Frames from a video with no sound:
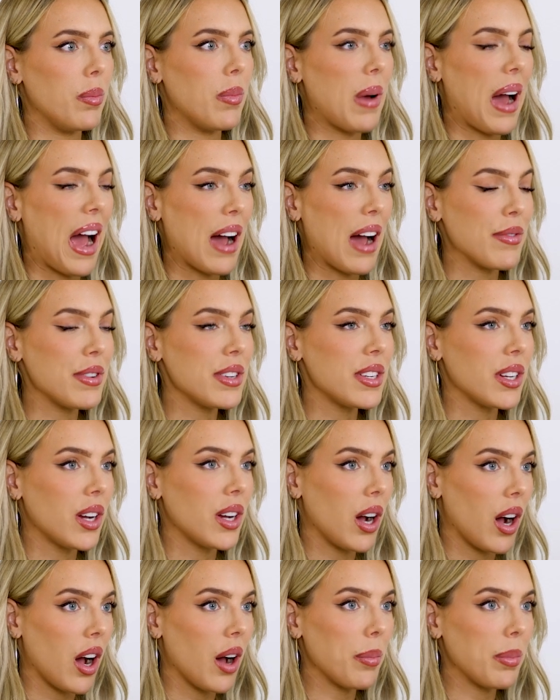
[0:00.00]
having to
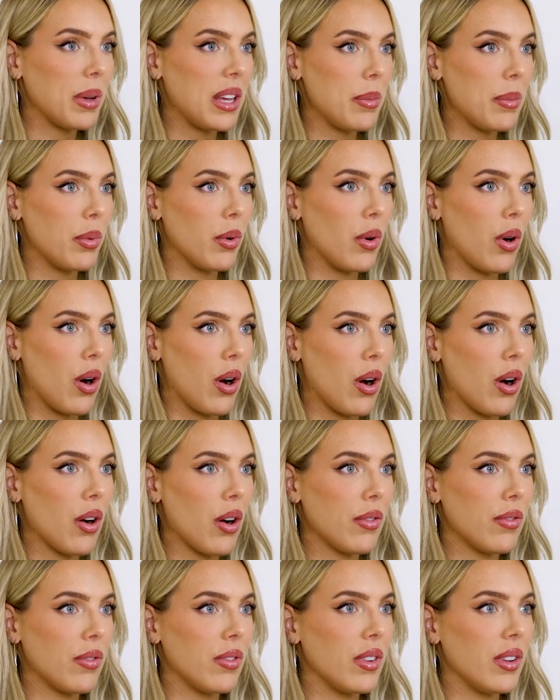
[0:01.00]
cut people
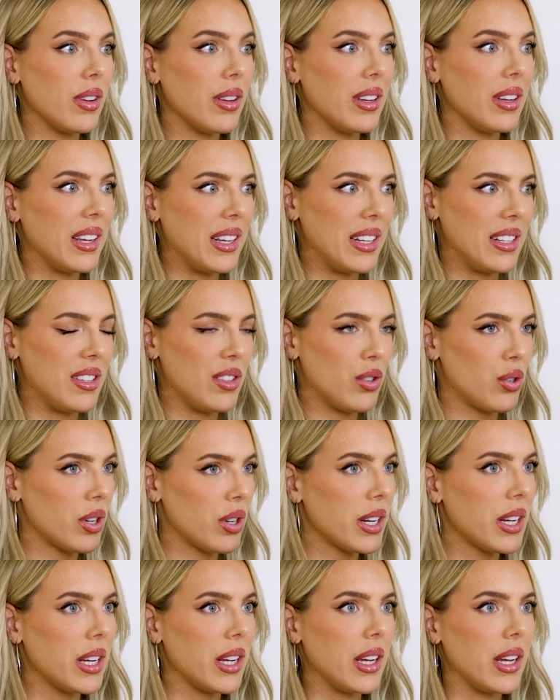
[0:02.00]
off is
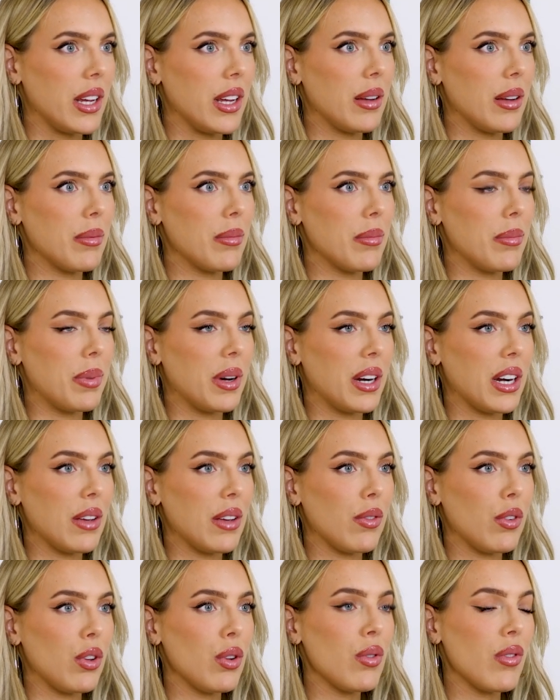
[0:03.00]
tricky. But
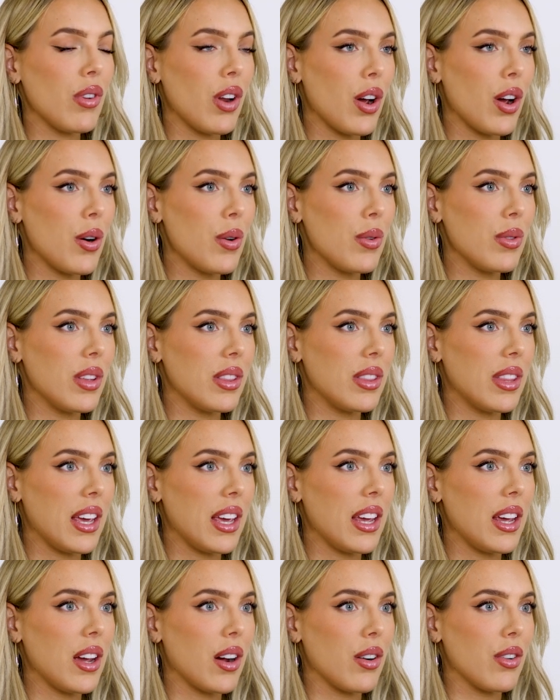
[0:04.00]
if you know that
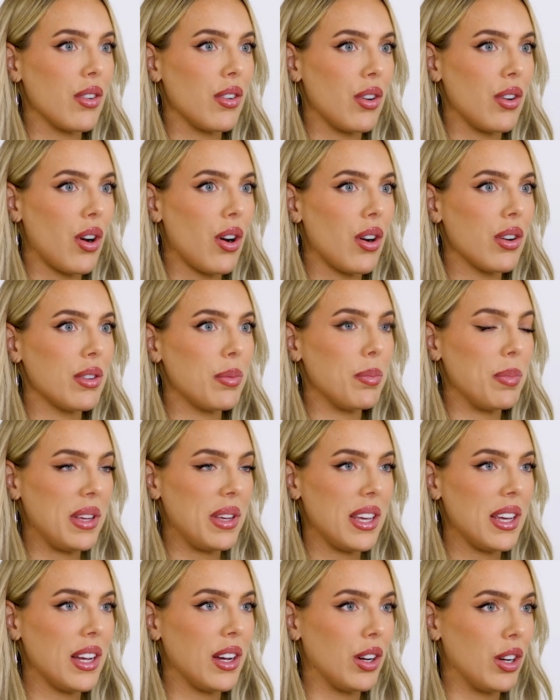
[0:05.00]
they are not
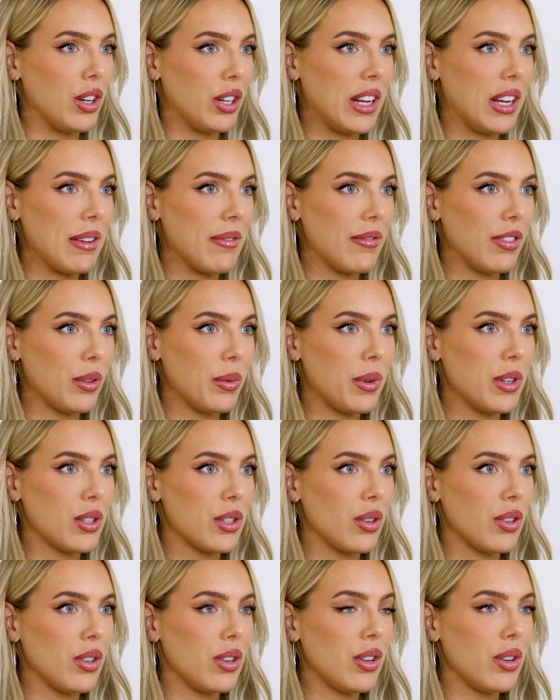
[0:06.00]
being a good influence
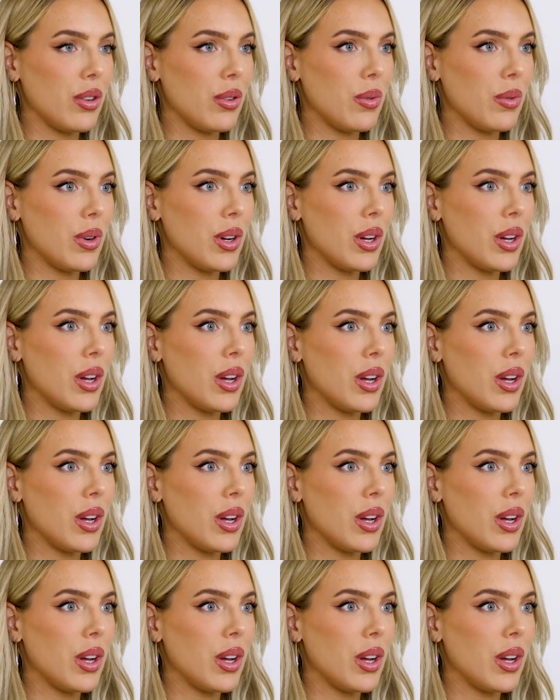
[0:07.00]
on you,